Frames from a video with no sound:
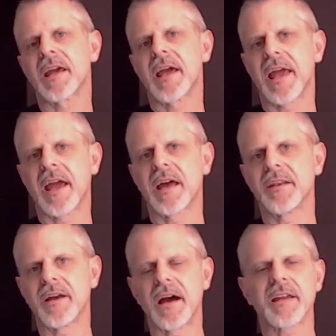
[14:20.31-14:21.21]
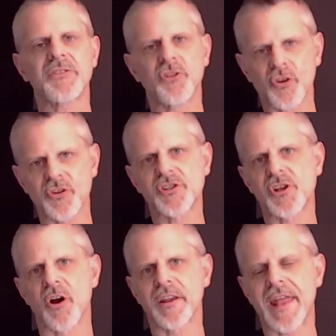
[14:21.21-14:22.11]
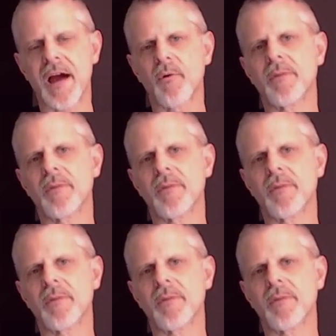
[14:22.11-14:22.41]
and get to learn the song in that way.